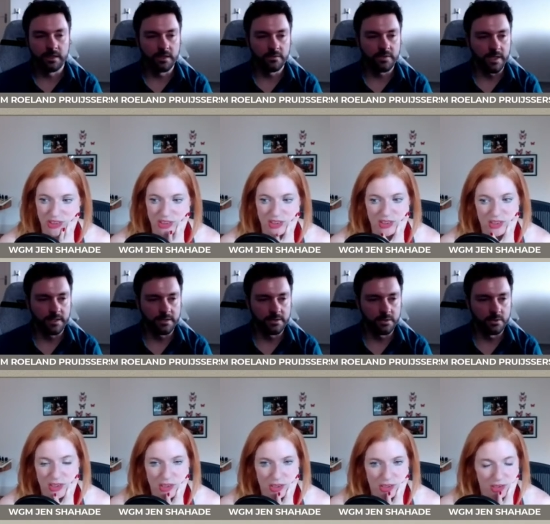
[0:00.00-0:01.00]
Speaker 1: a lot of
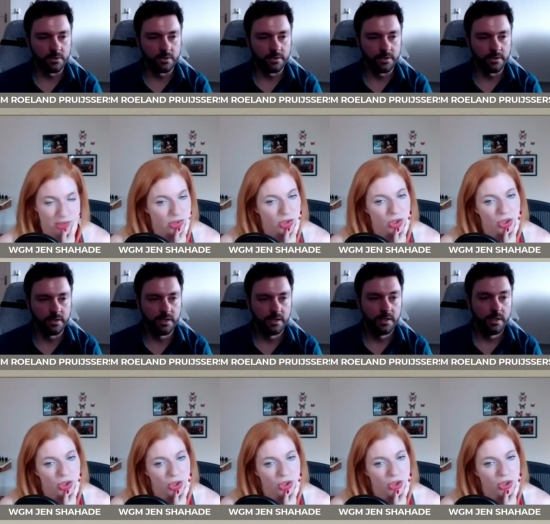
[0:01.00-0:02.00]
tactics going on here.
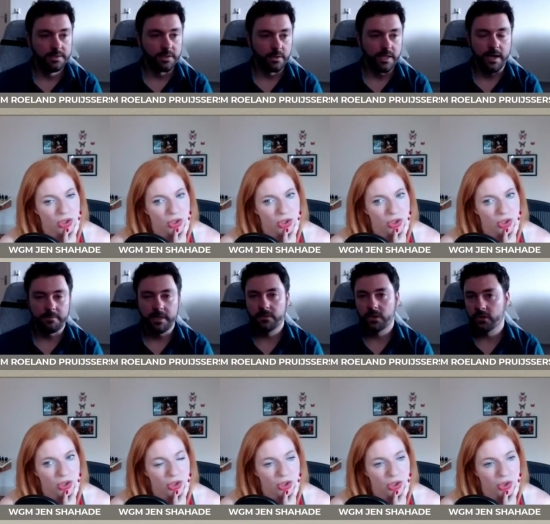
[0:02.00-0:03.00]
So yeah,
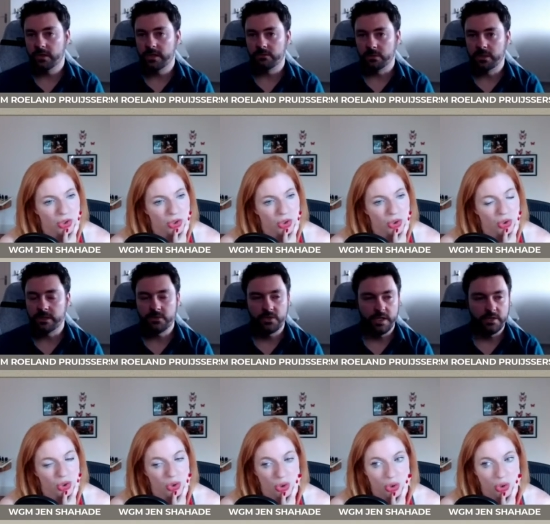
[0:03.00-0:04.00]
even though you give up the
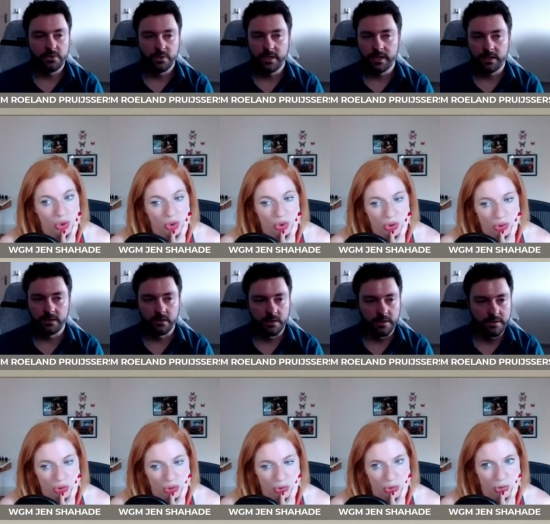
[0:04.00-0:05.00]
exchange, you're getting a
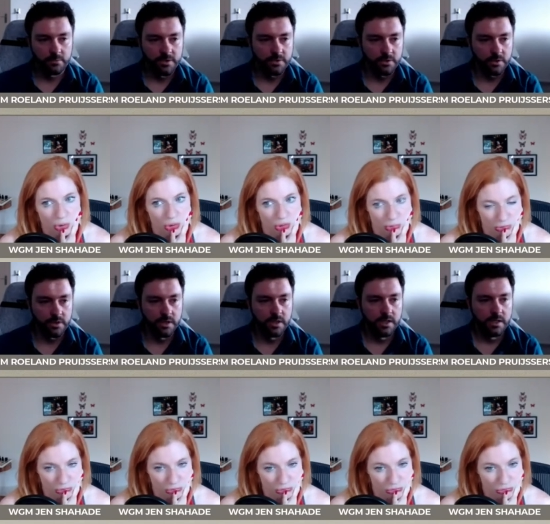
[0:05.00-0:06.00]
lot in return
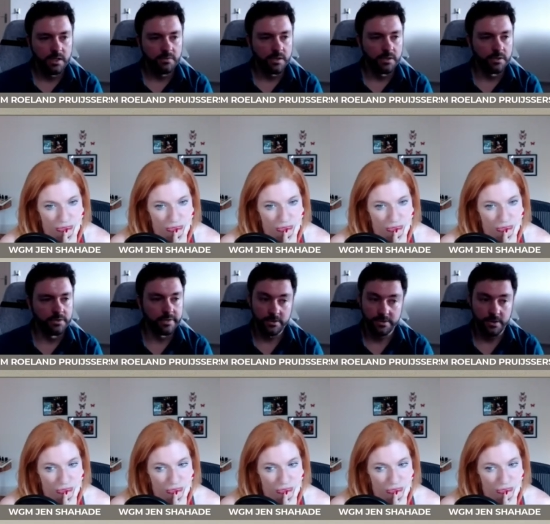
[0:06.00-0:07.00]
if you do
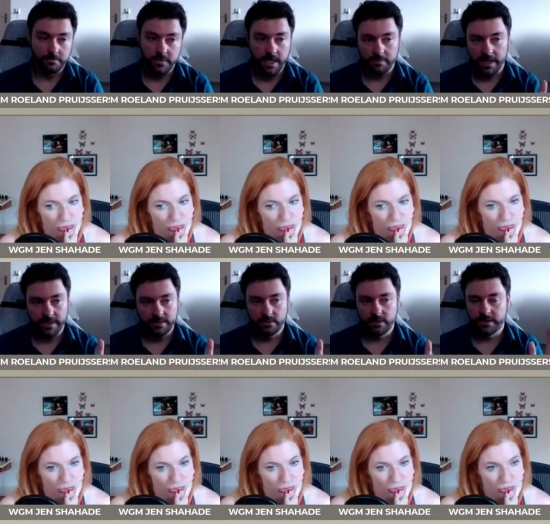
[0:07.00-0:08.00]
so. So yeah, I
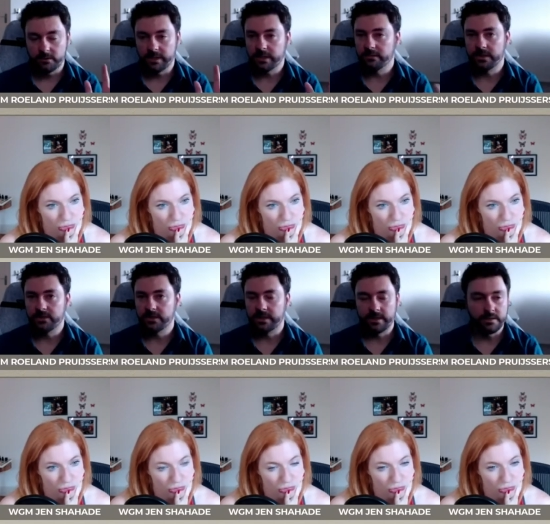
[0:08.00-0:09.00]
totally agree. I think
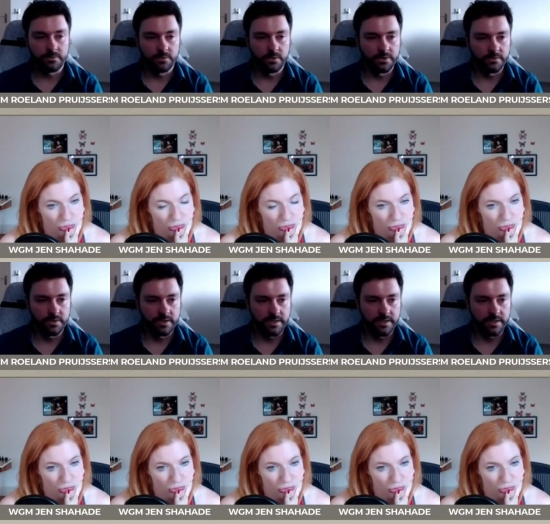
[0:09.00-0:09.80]
g takes f4 is a